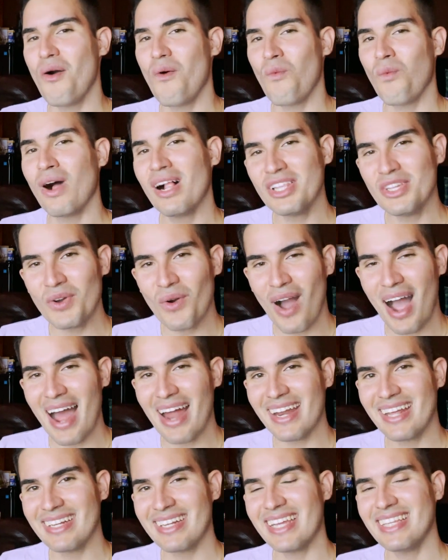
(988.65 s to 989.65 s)
While you are
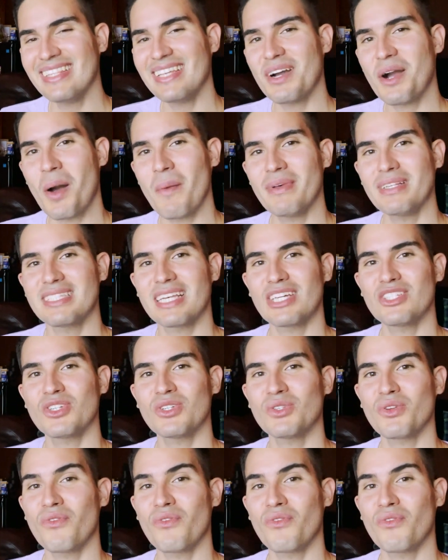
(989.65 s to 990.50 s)
at it, in the comment section,